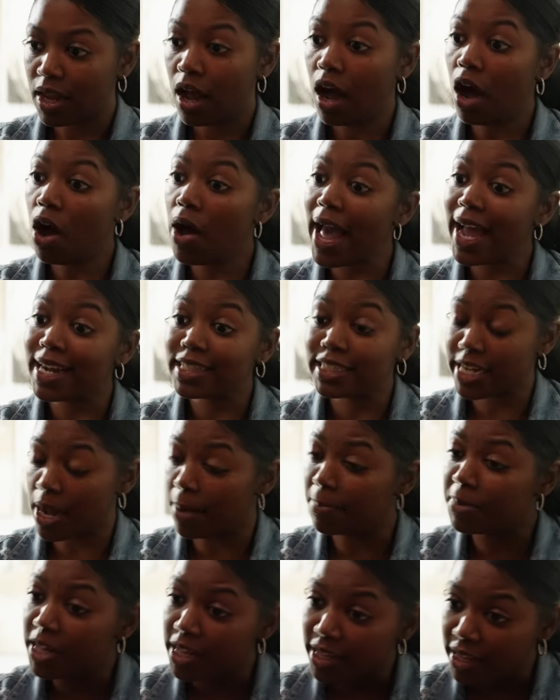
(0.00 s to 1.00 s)
Oh, actually,
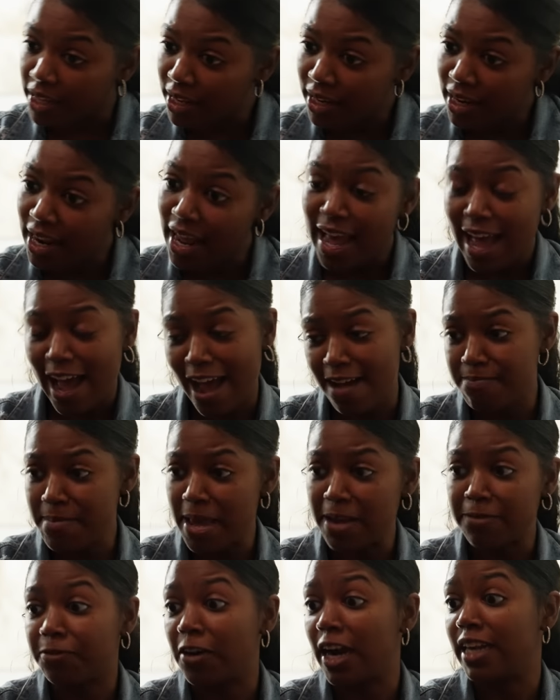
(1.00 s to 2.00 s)
I'm cooking. I've
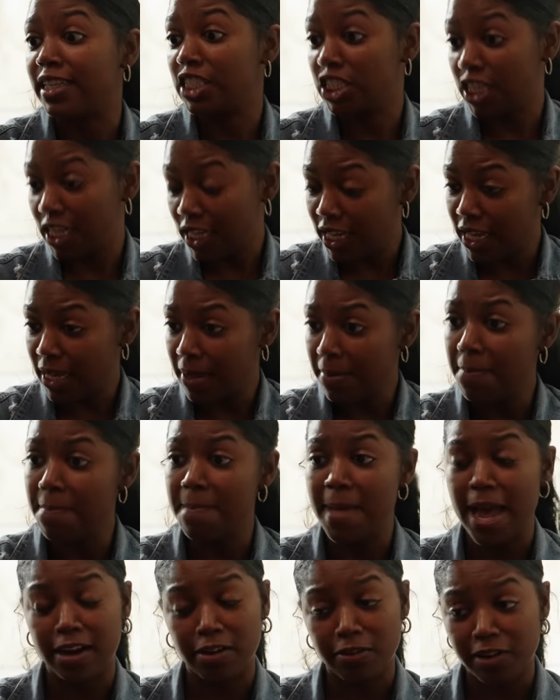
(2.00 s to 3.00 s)
made fried chicken,
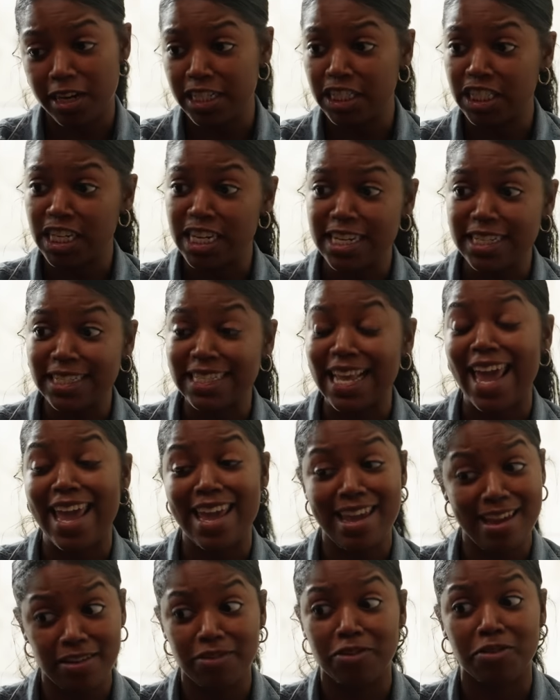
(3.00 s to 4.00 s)
macaroni cheese,
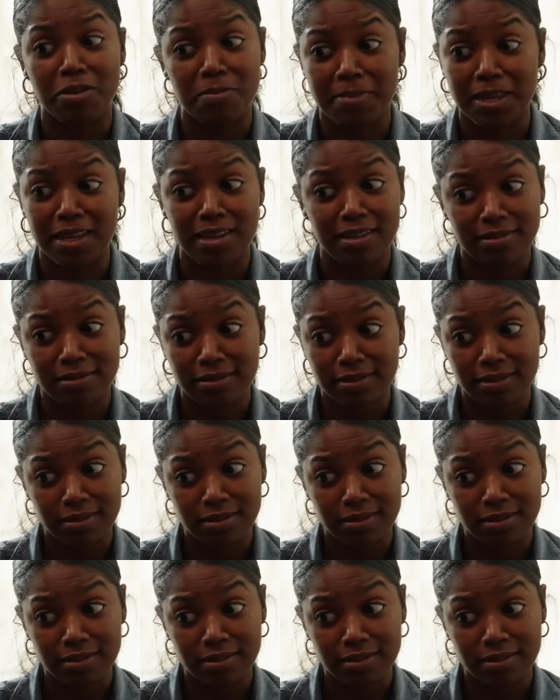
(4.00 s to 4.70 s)
and green beans.